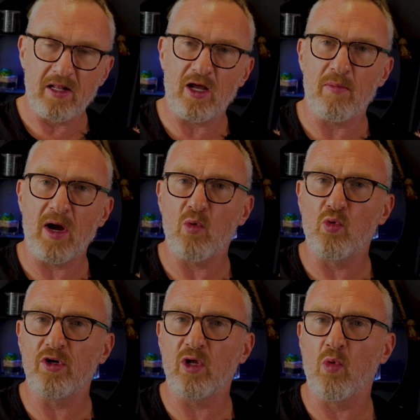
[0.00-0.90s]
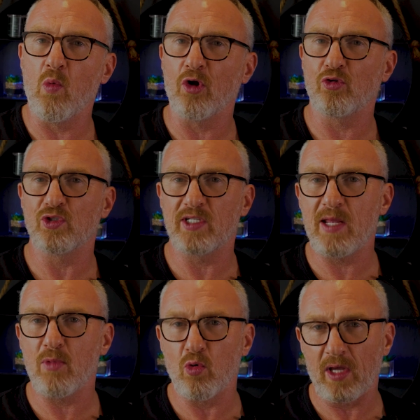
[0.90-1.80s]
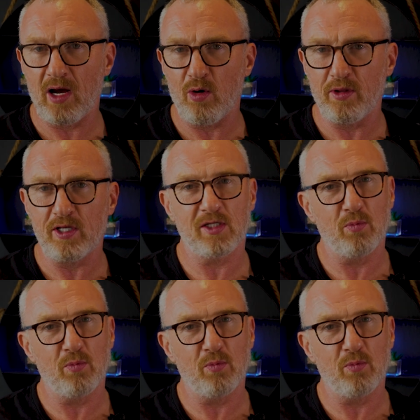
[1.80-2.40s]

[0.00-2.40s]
Now you might wonder, well, what does DIMO get out of this?